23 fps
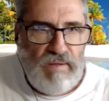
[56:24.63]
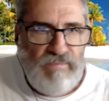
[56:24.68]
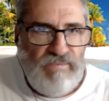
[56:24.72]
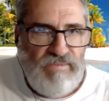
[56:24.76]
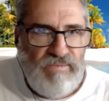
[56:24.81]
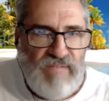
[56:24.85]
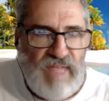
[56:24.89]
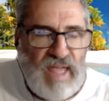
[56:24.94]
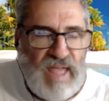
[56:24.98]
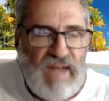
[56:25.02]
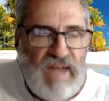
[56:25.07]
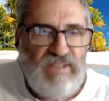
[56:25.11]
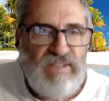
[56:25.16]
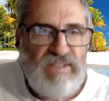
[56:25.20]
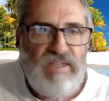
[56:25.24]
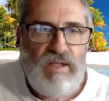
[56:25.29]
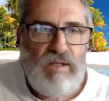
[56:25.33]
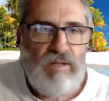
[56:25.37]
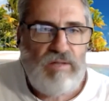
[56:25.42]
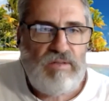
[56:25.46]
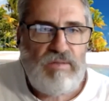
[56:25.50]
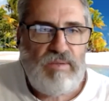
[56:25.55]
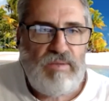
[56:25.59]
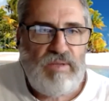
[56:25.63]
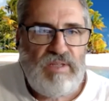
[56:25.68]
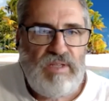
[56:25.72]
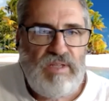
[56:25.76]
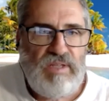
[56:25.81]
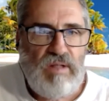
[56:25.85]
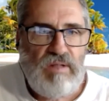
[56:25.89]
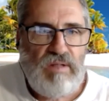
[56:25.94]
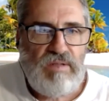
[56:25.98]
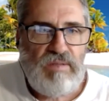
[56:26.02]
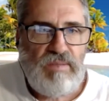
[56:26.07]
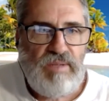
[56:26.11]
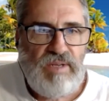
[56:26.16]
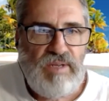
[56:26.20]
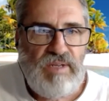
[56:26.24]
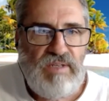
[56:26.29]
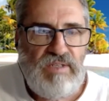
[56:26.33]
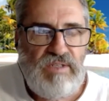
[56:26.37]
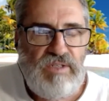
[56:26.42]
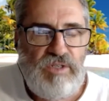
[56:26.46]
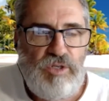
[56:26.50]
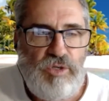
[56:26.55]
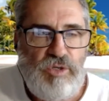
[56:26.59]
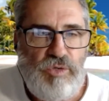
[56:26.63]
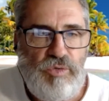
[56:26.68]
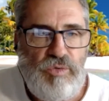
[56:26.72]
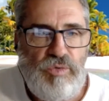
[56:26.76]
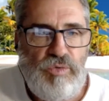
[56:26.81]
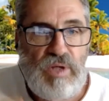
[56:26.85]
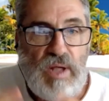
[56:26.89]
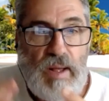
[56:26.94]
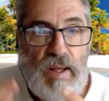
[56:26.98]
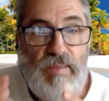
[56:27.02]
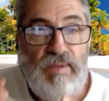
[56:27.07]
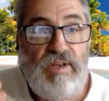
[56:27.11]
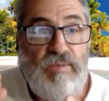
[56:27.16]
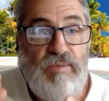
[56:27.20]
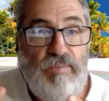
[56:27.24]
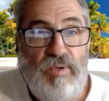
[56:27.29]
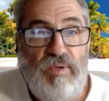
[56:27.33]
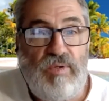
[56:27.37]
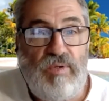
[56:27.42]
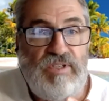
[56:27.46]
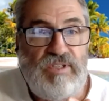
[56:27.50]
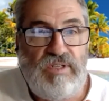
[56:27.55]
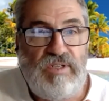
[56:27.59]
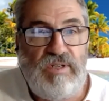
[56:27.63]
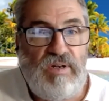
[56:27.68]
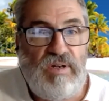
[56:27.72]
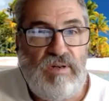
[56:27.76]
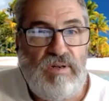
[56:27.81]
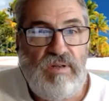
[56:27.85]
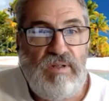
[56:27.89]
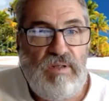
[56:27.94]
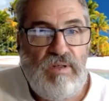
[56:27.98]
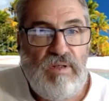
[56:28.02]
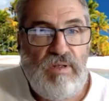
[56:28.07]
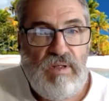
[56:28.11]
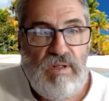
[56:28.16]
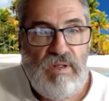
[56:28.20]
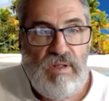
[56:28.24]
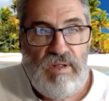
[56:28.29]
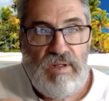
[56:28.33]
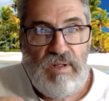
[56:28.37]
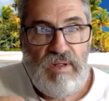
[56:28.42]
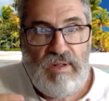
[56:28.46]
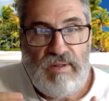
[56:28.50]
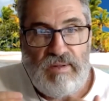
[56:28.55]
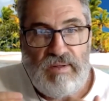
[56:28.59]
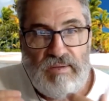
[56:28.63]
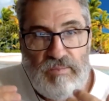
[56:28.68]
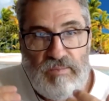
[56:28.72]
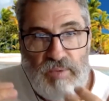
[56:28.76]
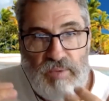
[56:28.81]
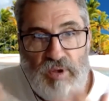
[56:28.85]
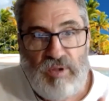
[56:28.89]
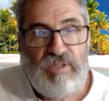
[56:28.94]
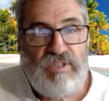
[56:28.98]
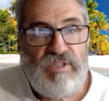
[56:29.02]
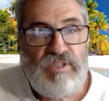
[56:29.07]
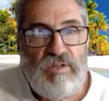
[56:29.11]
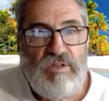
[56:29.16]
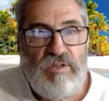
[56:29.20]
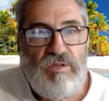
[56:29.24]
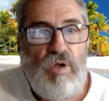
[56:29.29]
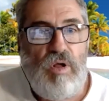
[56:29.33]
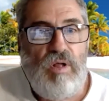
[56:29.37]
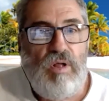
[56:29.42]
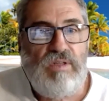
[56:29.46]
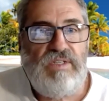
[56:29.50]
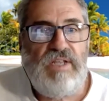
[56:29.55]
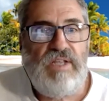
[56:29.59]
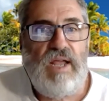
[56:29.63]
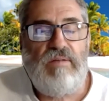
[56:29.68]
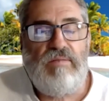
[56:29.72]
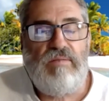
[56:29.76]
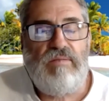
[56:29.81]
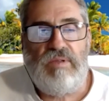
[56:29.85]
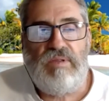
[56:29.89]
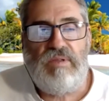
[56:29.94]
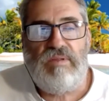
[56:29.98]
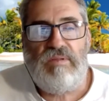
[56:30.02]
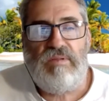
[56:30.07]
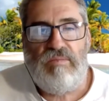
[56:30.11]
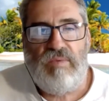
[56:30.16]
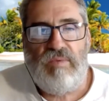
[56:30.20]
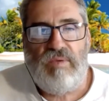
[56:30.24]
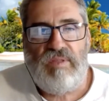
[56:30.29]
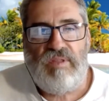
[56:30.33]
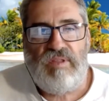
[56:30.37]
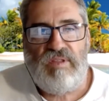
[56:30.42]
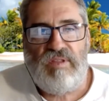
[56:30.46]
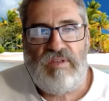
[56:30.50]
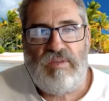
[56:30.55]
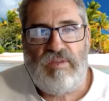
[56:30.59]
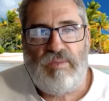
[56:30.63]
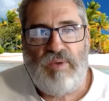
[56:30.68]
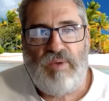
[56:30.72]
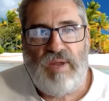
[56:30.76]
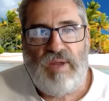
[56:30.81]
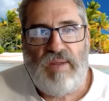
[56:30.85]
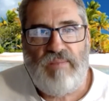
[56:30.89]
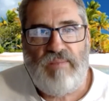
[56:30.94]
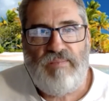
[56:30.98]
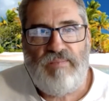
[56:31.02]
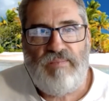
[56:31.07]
that is the ultimate. The ultimate is to come into personal contact with the Supreme.